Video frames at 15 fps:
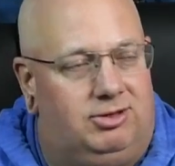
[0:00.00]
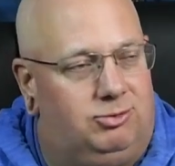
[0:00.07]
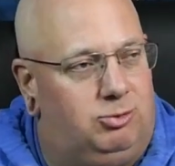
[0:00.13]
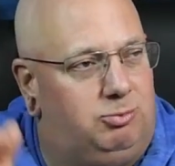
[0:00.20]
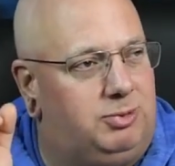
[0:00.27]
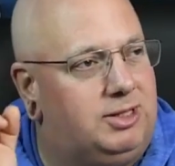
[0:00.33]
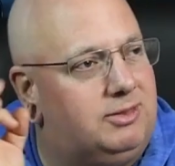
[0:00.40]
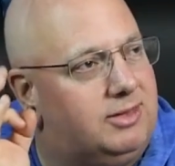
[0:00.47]

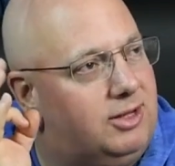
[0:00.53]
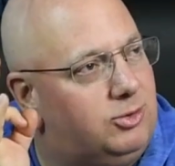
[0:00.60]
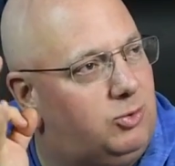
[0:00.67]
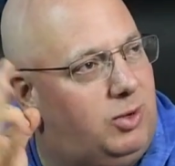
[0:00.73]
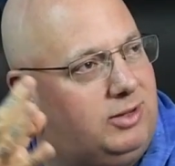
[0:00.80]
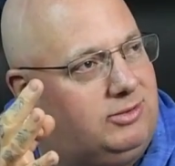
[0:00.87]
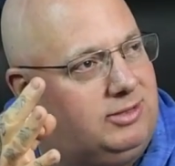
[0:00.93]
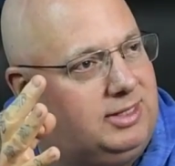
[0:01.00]
Let's repeat that
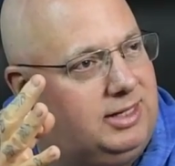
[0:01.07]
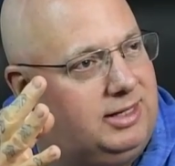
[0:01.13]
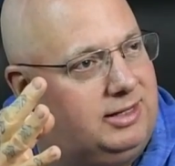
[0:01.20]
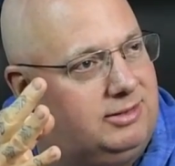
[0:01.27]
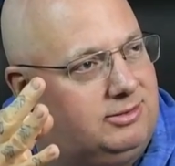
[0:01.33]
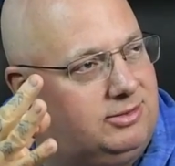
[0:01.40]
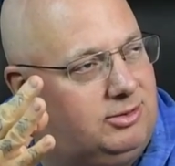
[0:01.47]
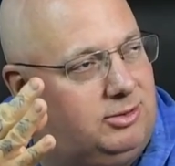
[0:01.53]
twice
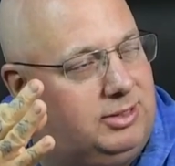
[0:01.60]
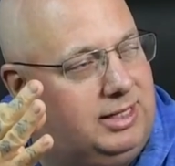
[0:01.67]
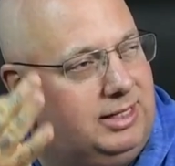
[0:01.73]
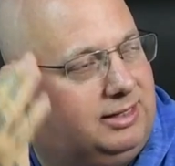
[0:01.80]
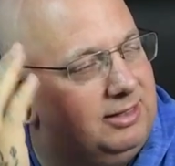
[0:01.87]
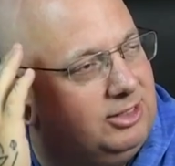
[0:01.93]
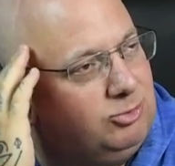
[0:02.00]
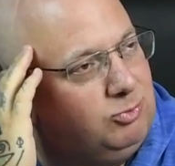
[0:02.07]
again so
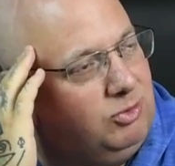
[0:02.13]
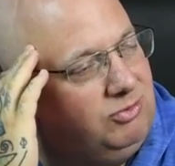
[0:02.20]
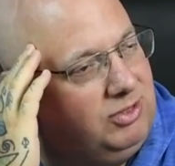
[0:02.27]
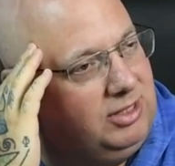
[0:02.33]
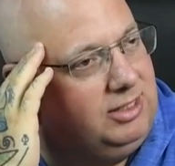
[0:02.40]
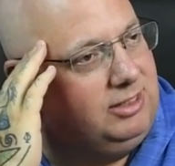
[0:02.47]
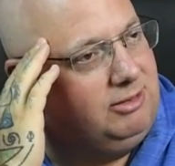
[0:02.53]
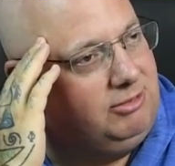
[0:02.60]
that's
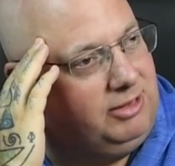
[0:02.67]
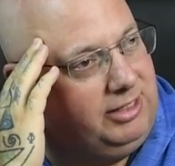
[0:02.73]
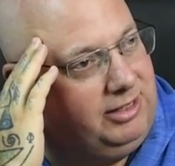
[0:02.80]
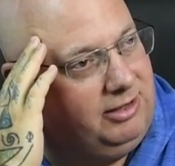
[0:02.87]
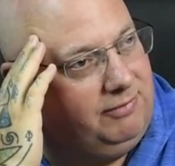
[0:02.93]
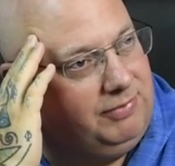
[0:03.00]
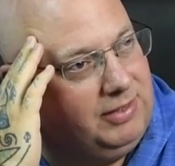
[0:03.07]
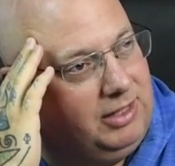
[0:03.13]
perfectly
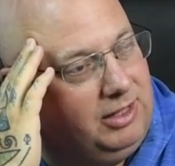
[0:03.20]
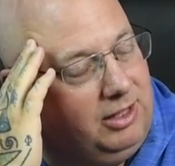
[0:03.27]
clear.